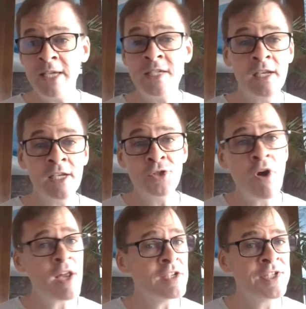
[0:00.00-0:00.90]
basically
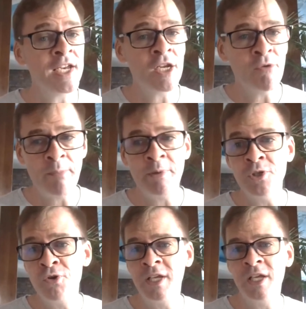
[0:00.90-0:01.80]
trying to set you up
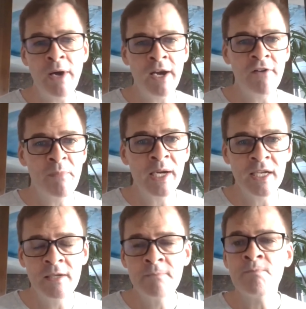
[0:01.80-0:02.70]
and trick you out of
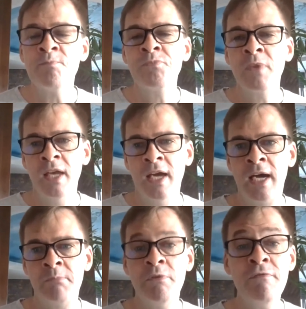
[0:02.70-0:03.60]
money.
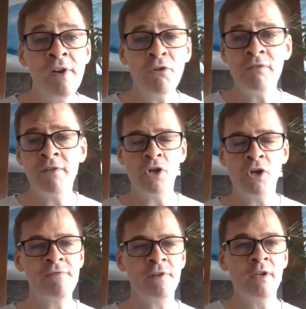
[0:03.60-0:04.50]
Very, very
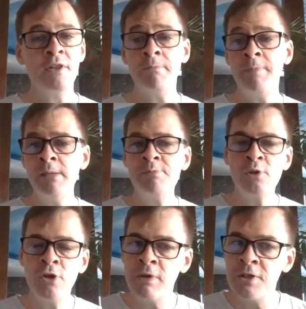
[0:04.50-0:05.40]
often, the
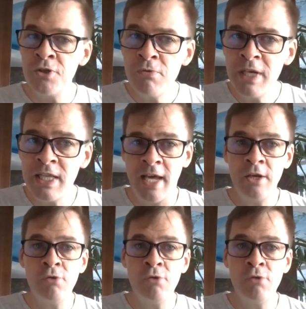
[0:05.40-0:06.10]
people who are doing